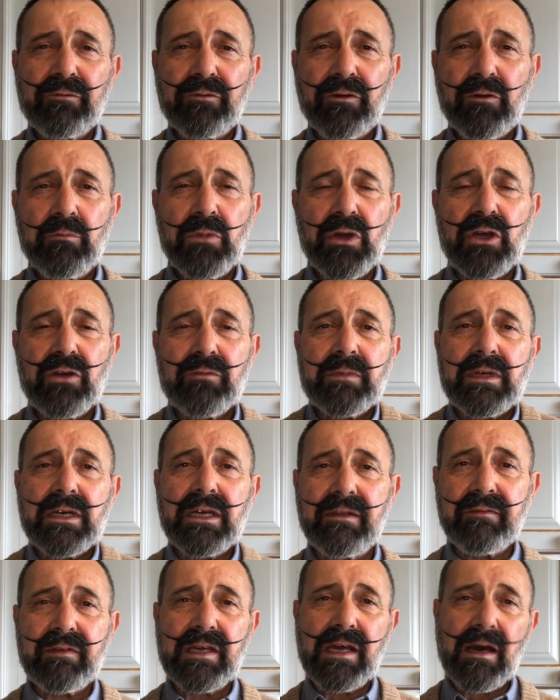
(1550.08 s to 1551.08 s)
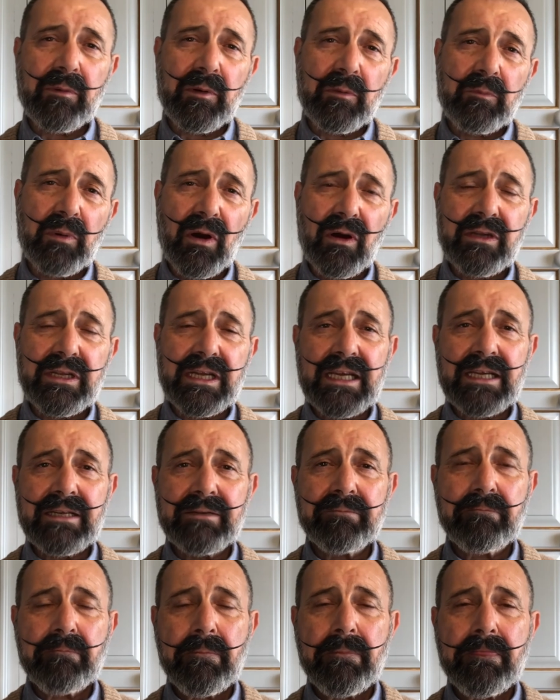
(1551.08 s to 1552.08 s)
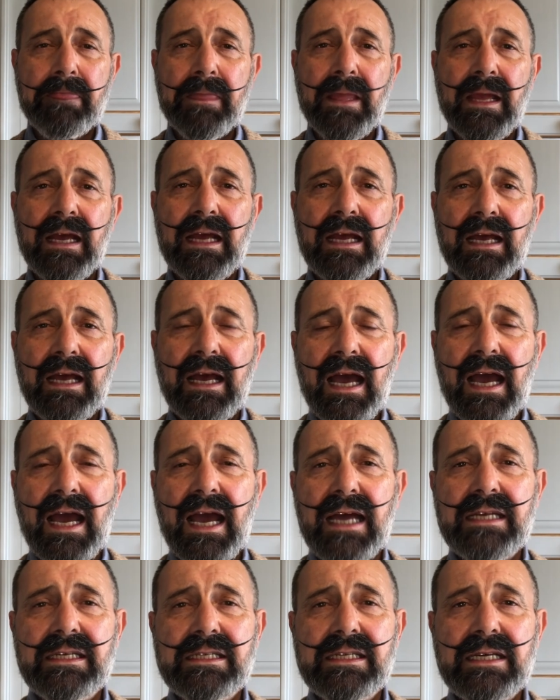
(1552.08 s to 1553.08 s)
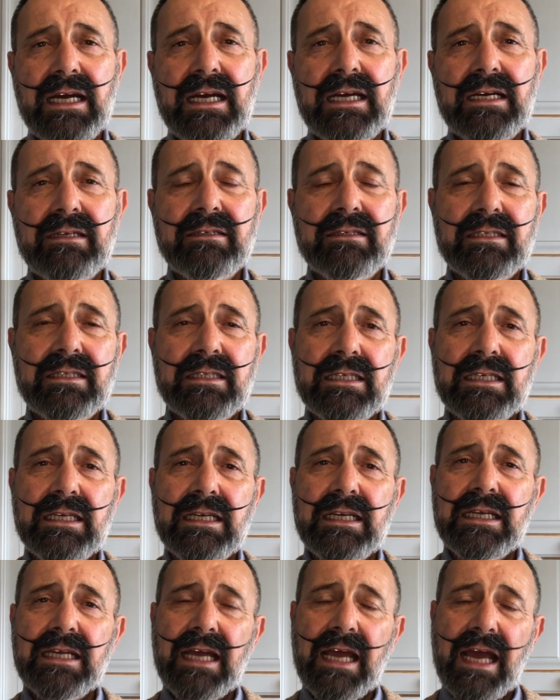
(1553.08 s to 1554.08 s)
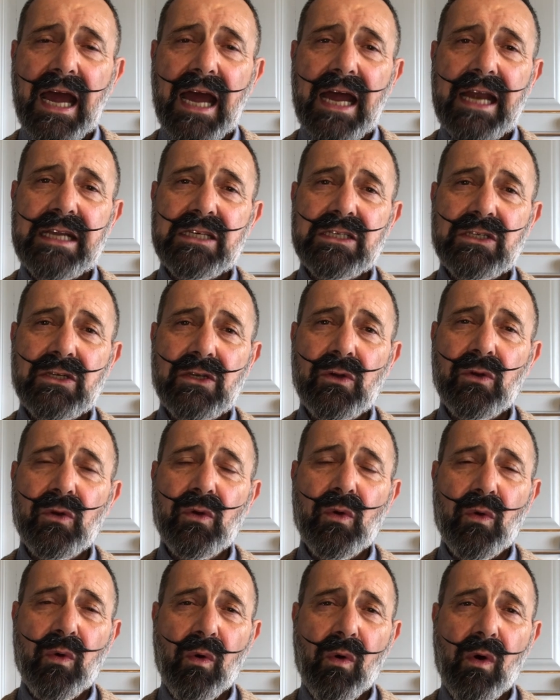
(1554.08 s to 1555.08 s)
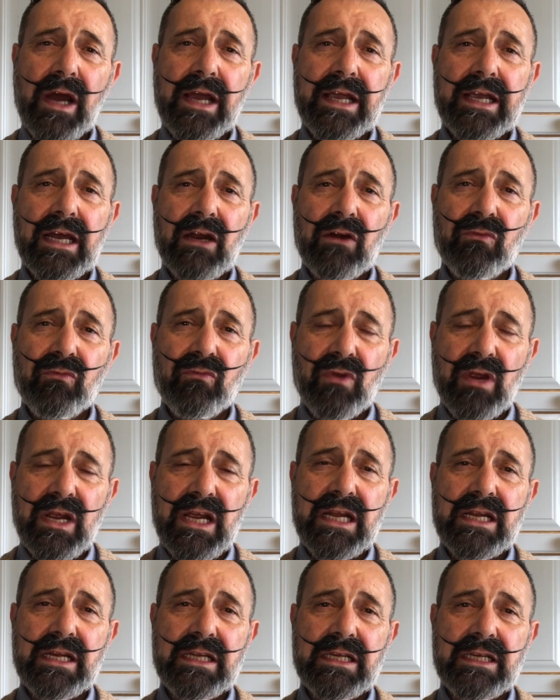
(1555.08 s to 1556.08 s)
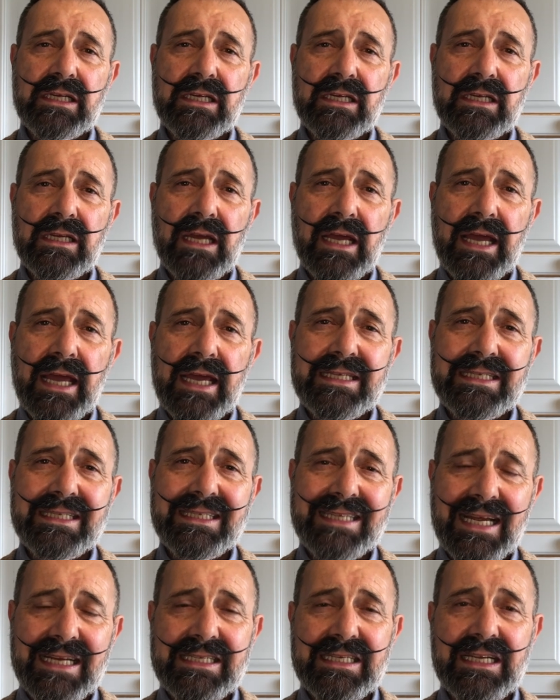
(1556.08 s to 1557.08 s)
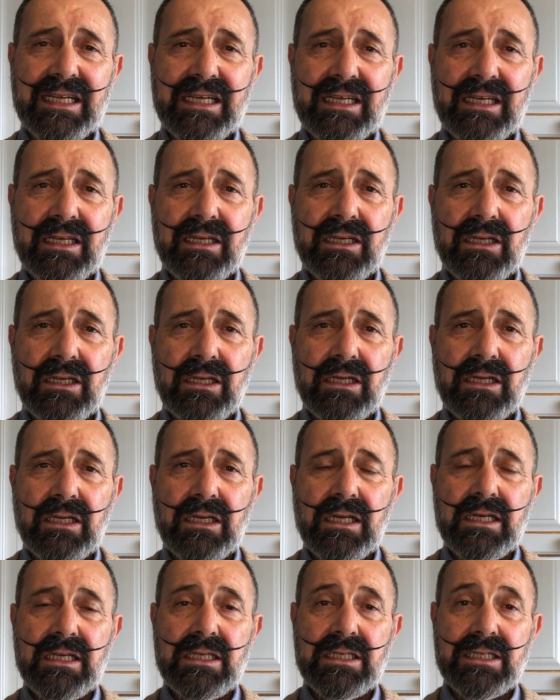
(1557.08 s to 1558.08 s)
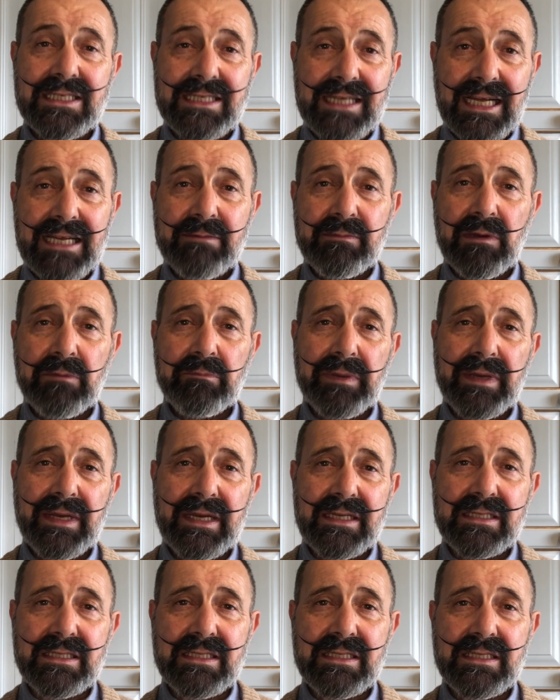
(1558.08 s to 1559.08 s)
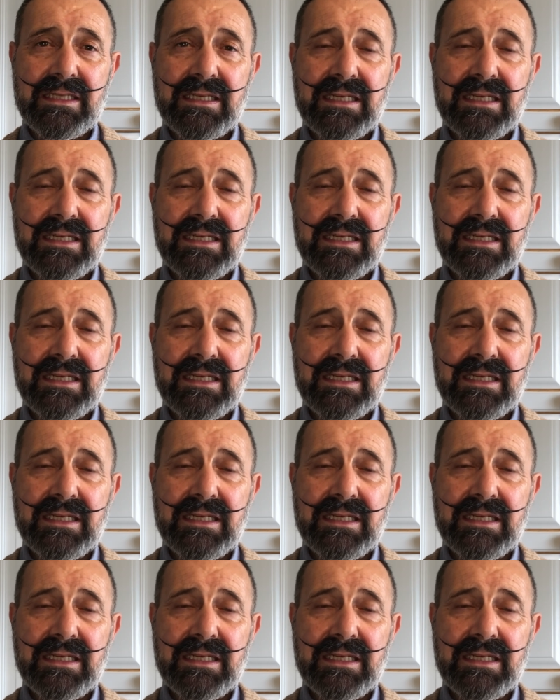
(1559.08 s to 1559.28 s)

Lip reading: for movement of the upper body, and it's quite a really aesthetic statement piece.